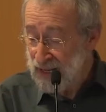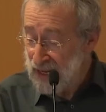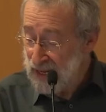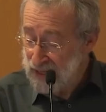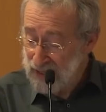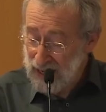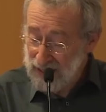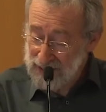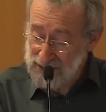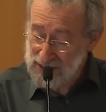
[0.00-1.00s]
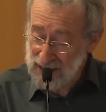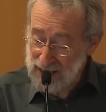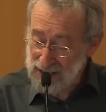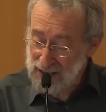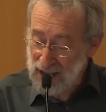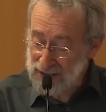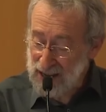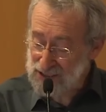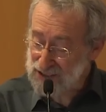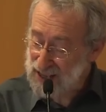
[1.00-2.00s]
And
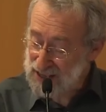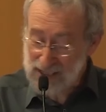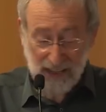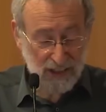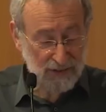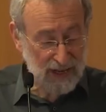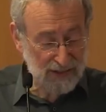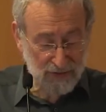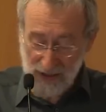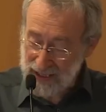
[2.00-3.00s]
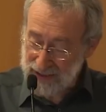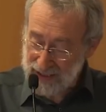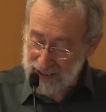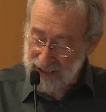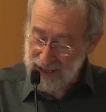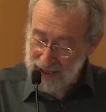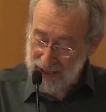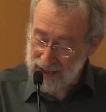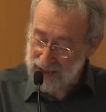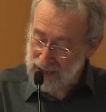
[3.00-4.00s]
that's really
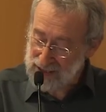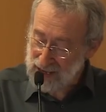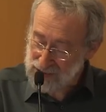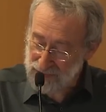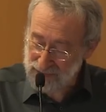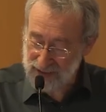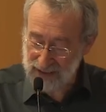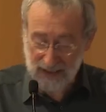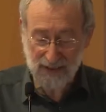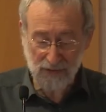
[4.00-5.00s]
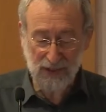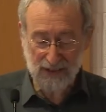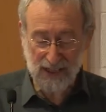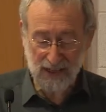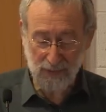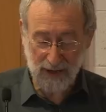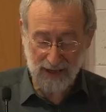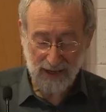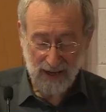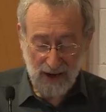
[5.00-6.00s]
the real
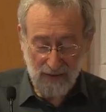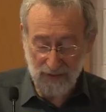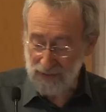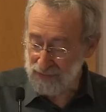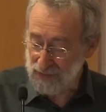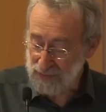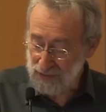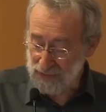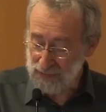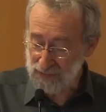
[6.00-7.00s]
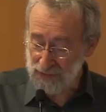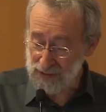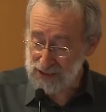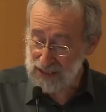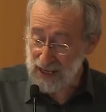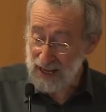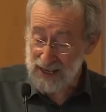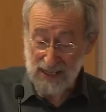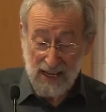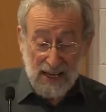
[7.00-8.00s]
takeaway from this
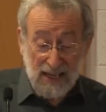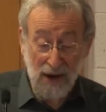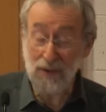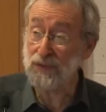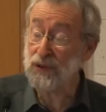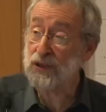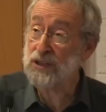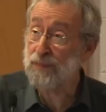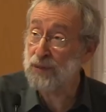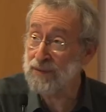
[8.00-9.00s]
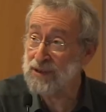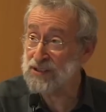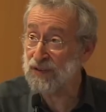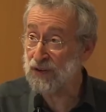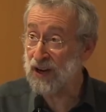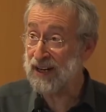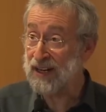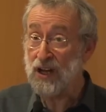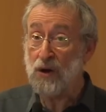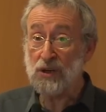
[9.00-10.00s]
slide. Now, if we look at a primitive array,
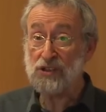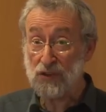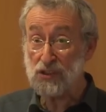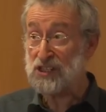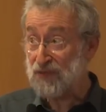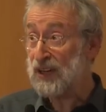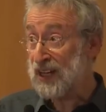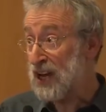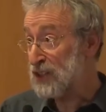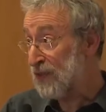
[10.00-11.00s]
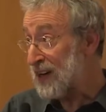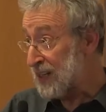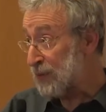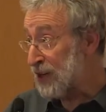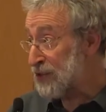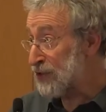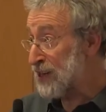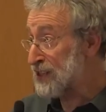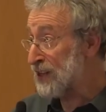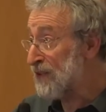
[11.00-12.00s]
which of course is very cache friendly, we're
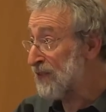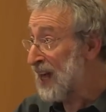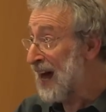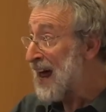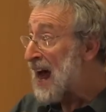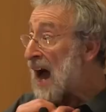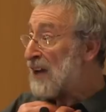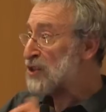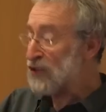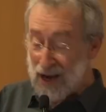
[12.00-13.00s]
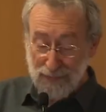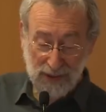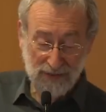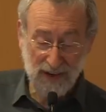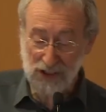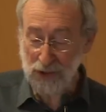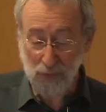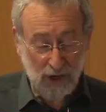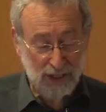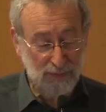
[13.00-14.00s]
iterating over that, and stride prefetching
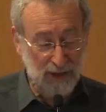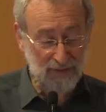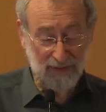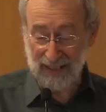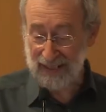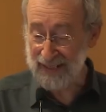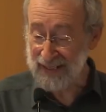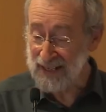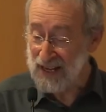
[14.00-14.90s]
works perfectly.